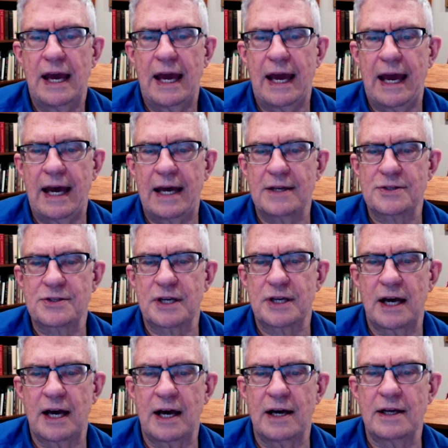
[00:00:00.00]
as
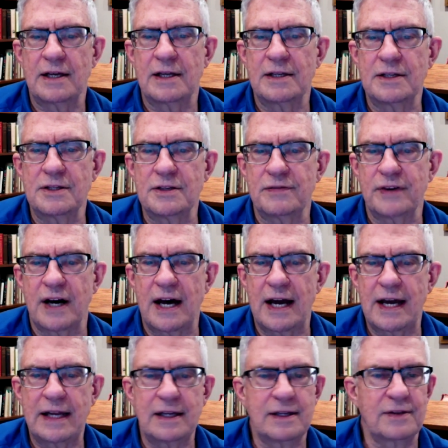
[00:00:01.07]

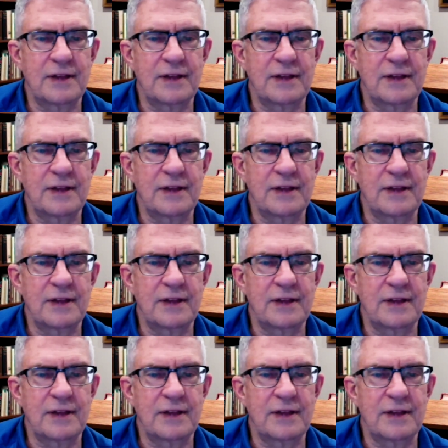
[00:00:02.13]
divine.